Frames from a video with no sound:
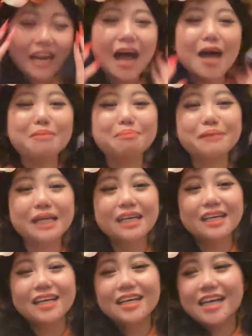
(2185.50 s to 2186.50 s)
Um
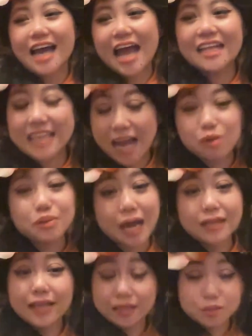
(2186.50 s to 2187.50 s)
and now,
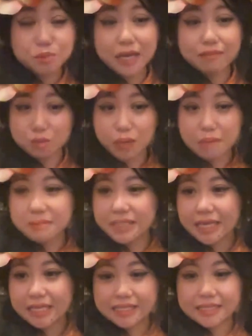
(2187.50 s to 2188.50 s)
yeah, now that we have the
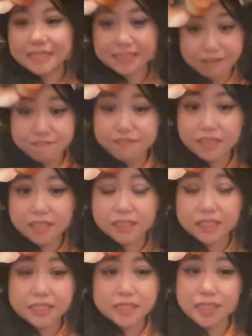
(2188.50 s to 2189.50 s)
website, it's
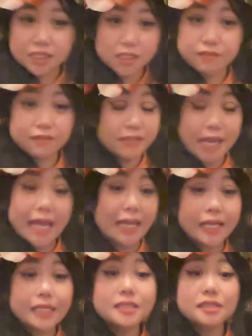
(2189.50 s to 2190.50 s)
definitely such an
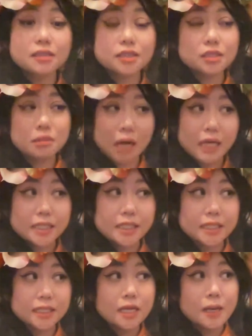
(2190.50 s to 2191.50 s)
aid to
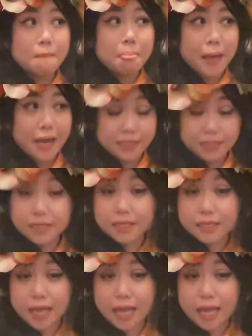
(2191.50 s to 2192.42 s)
us, I think.